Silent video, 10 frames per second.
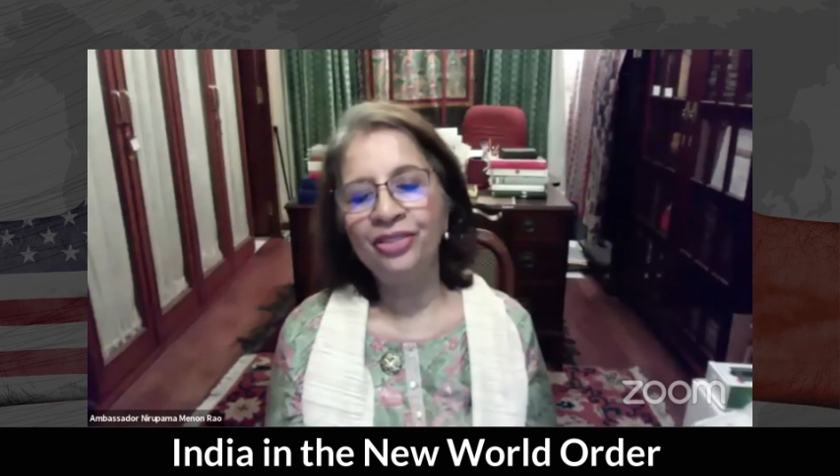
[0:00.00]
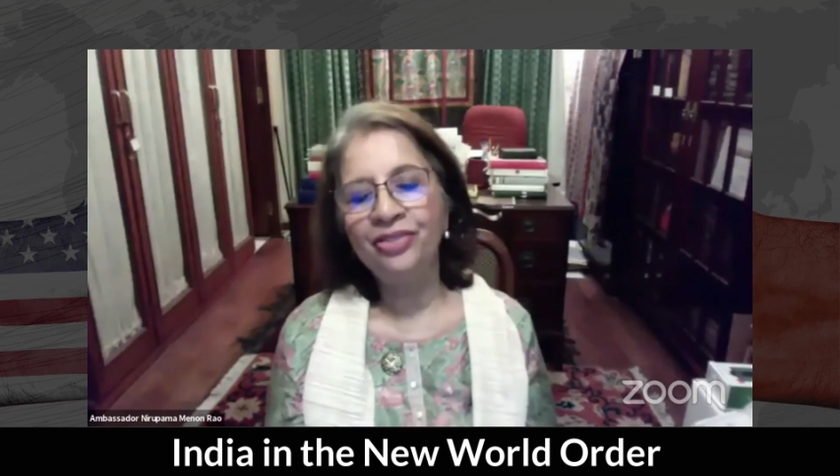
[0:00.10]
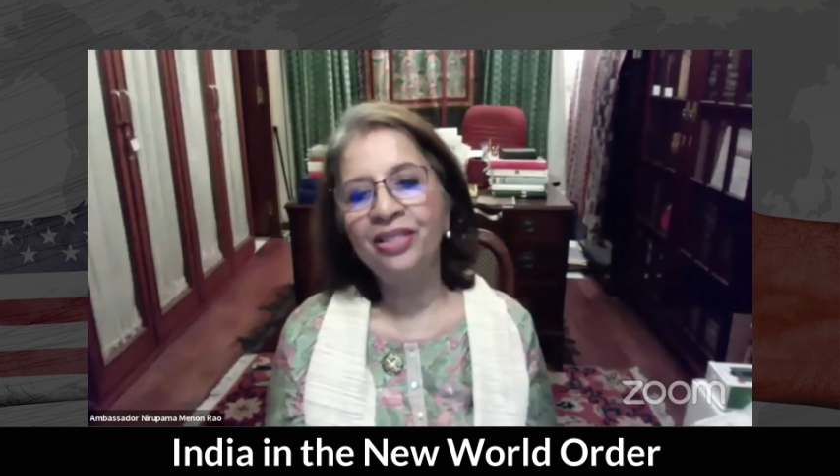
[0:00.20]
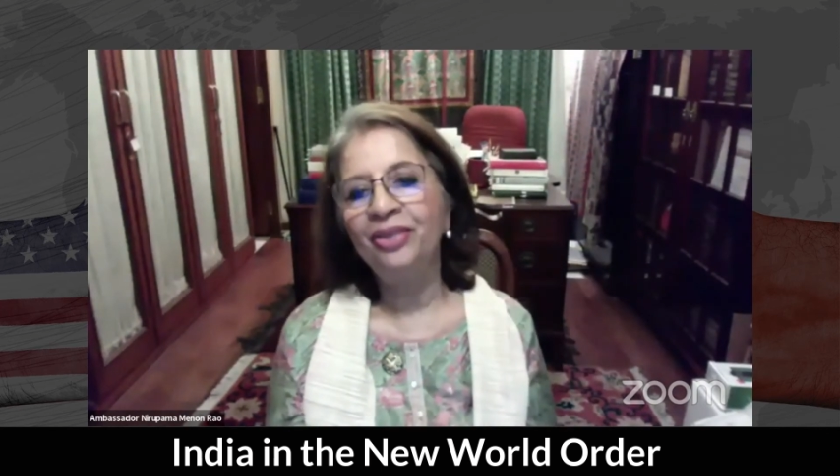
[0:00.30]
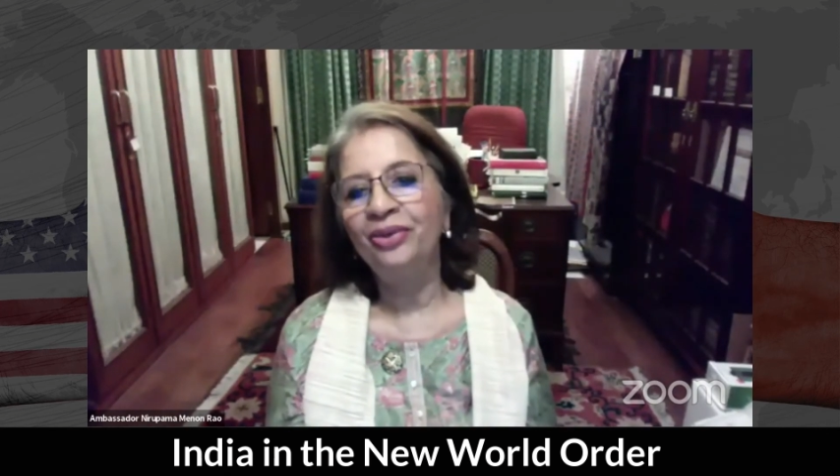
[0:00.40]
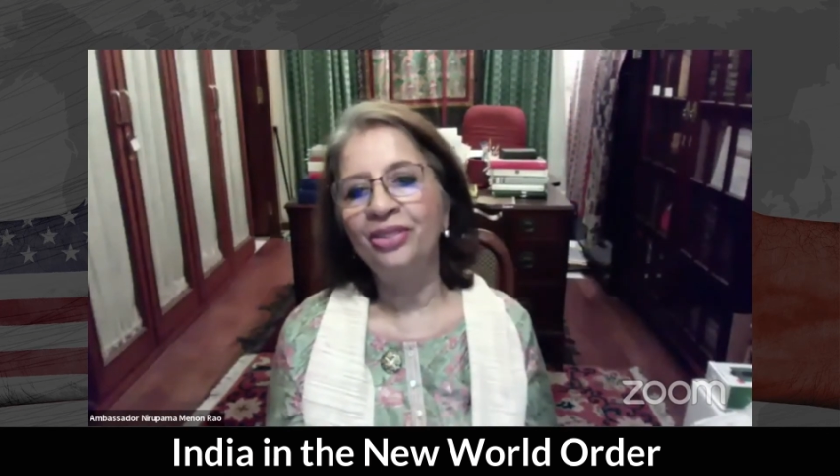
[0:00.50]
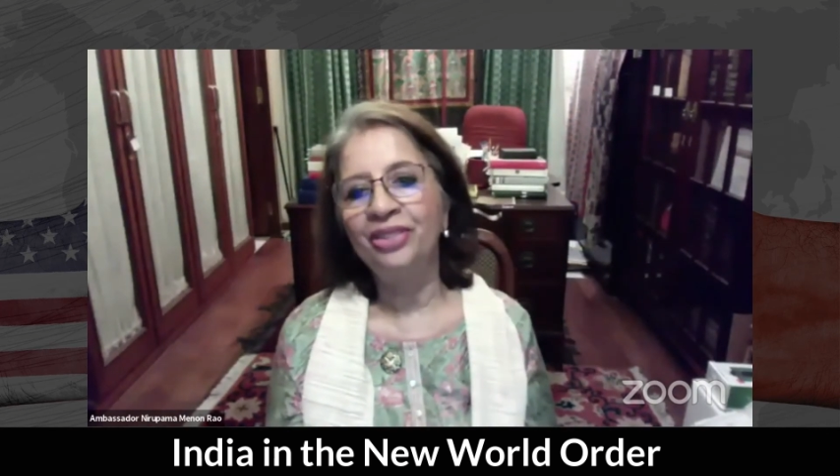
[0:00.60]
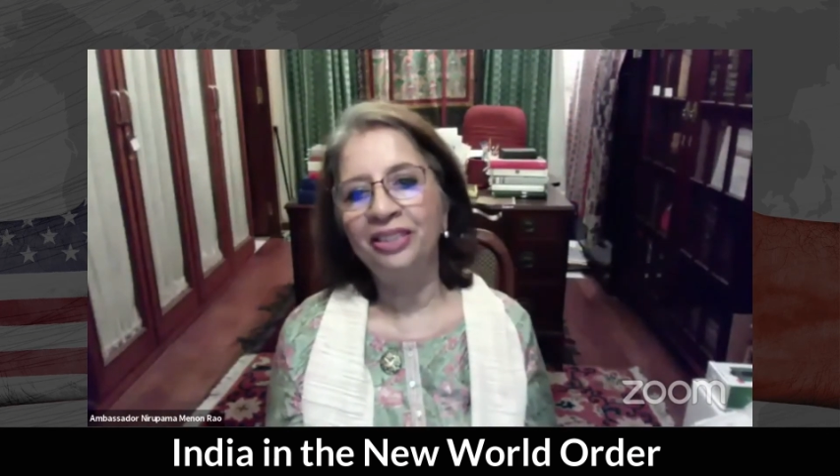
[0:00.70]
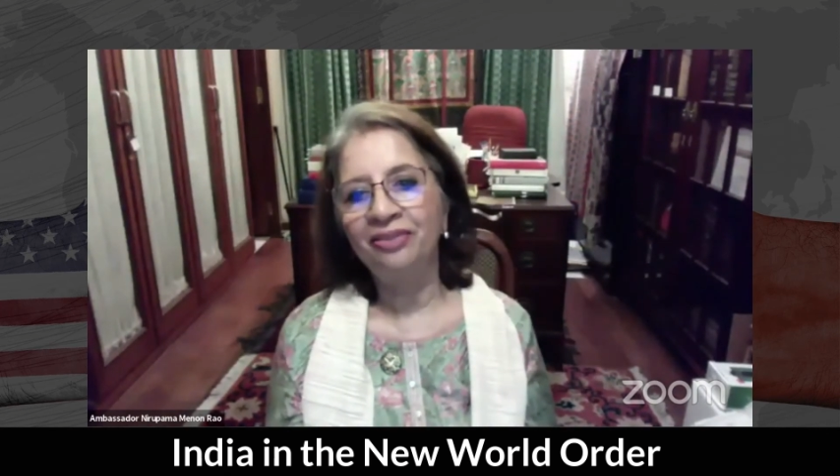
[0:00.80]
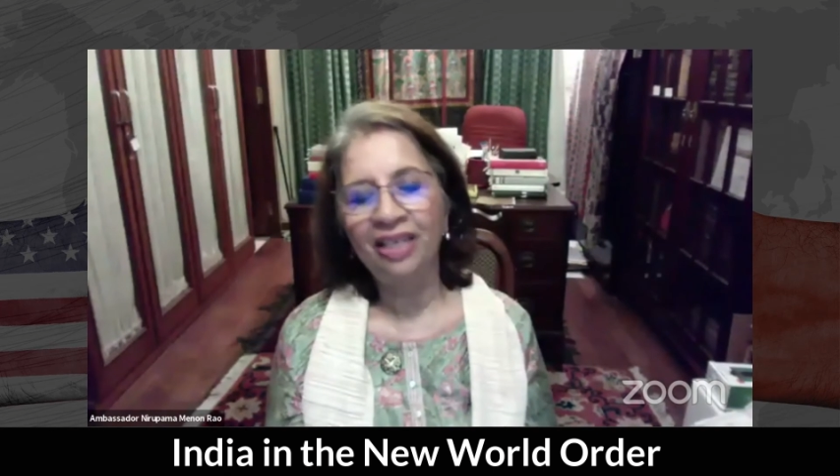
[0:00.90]

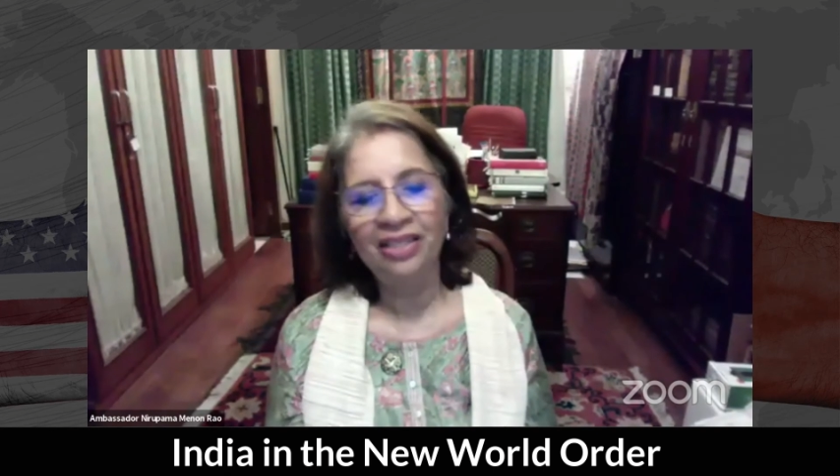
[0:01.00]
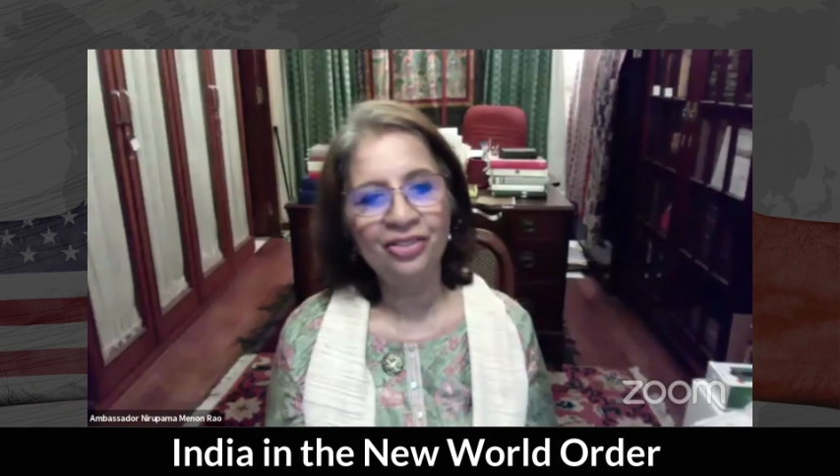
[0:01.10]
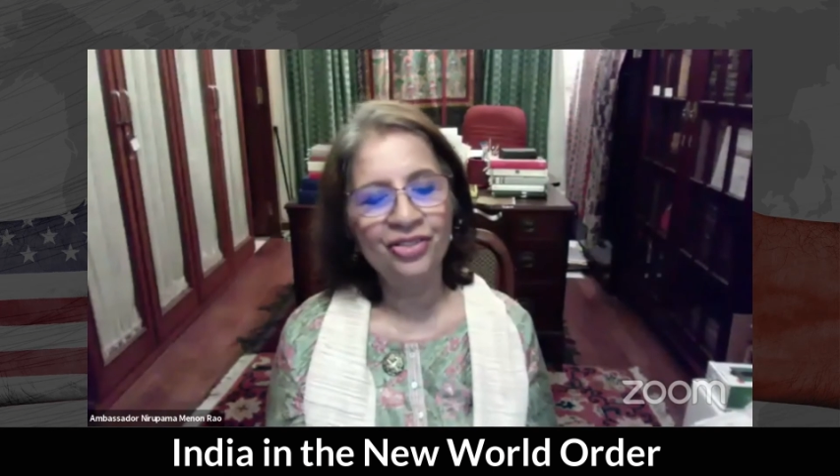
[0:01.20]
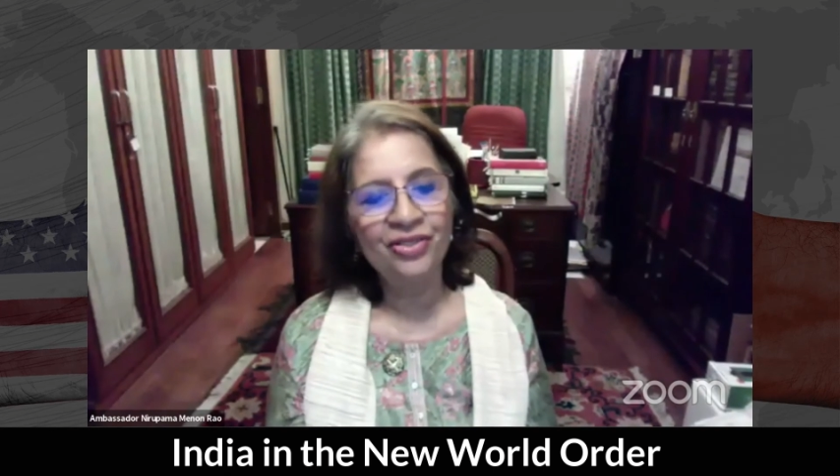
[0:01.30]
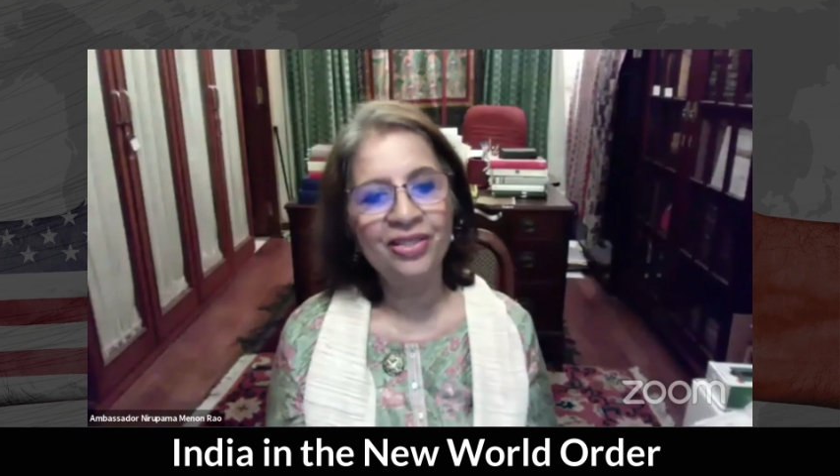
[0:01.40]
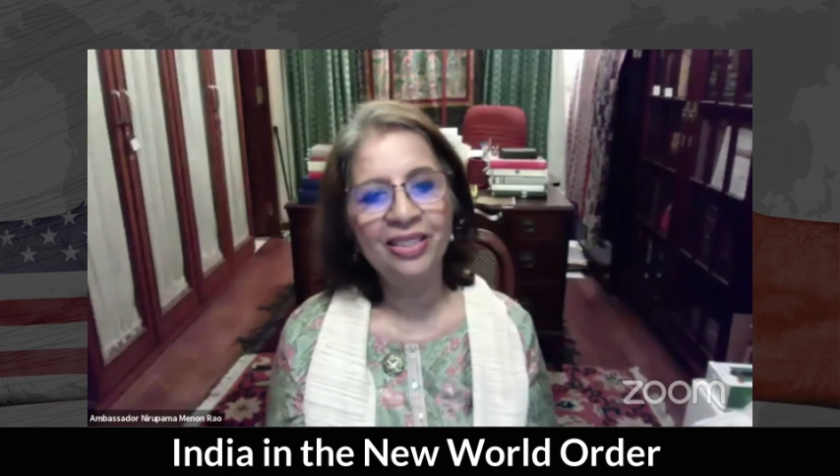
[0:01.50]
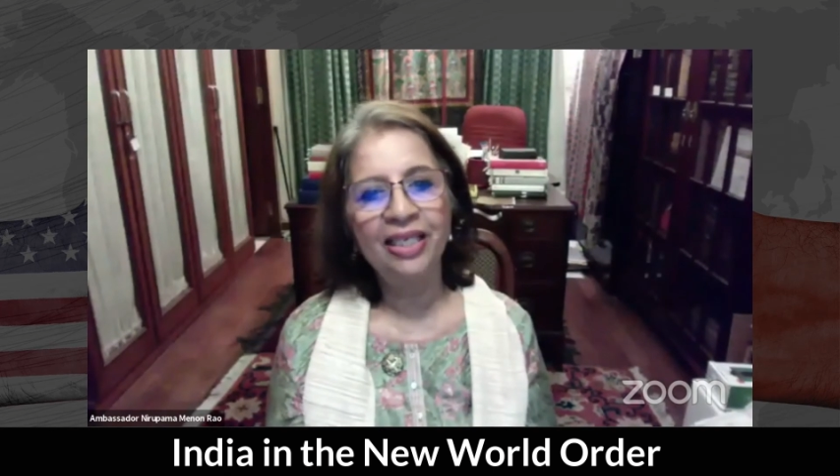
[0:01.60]
security advantages it